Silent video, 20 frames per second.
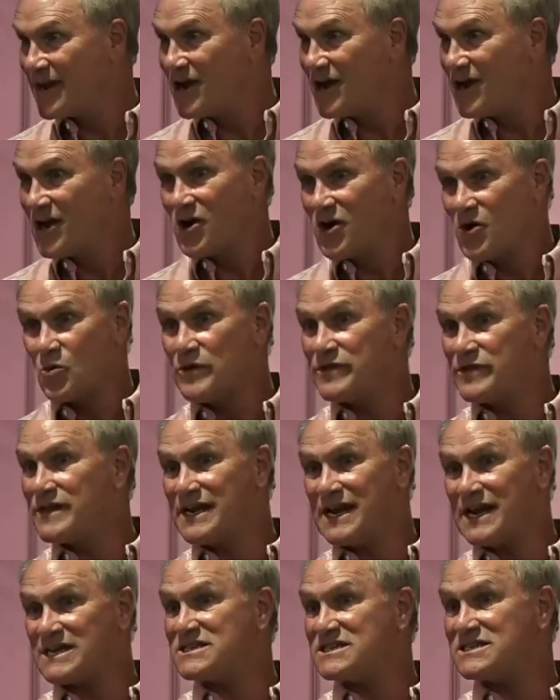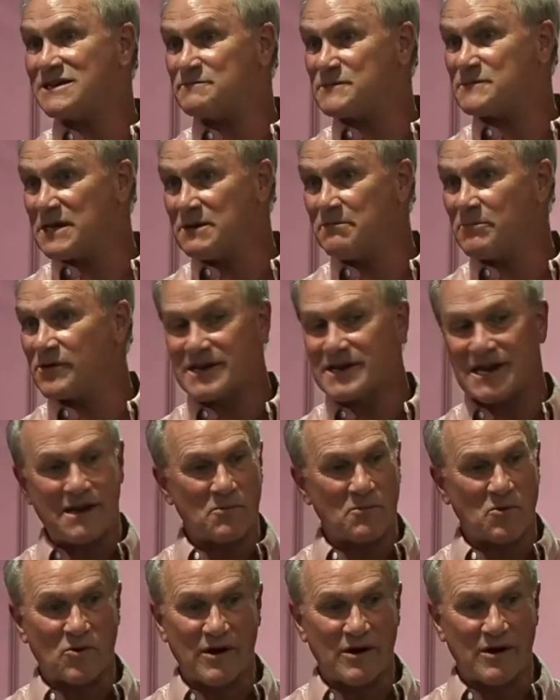When the next September came
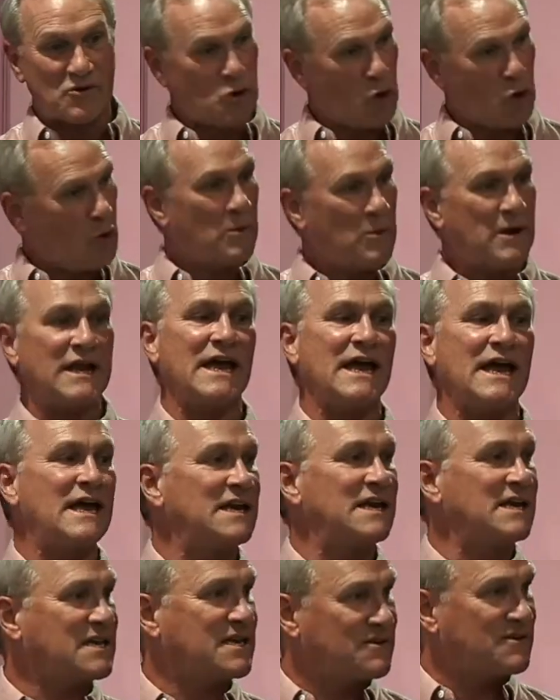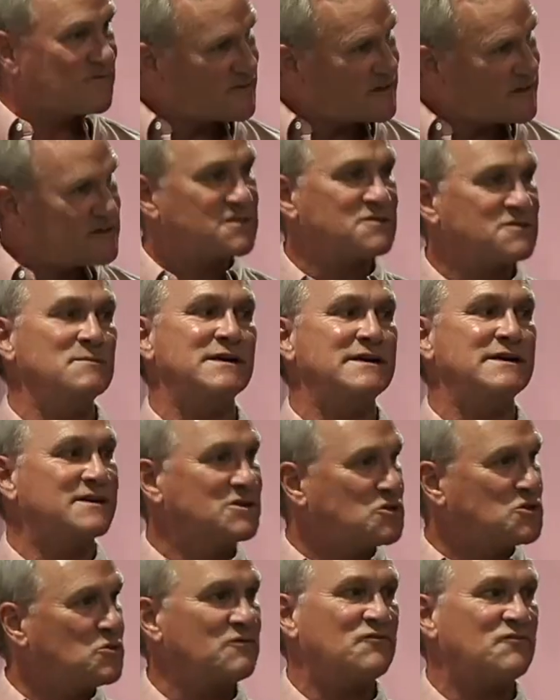around, nobody had to convince me to do a
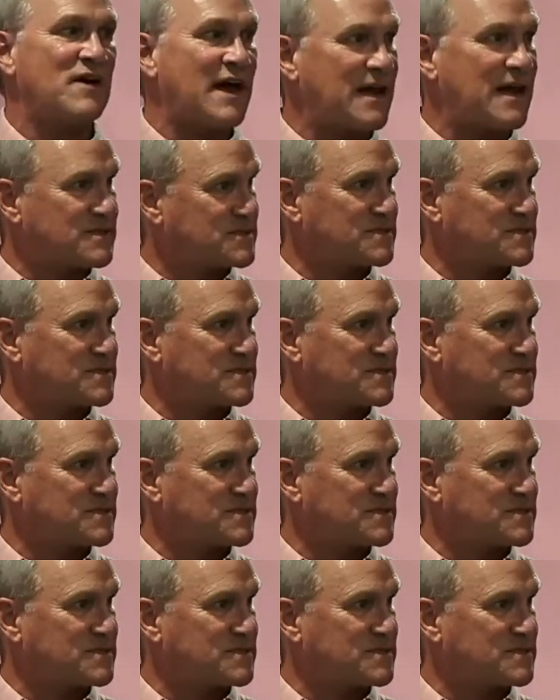fast.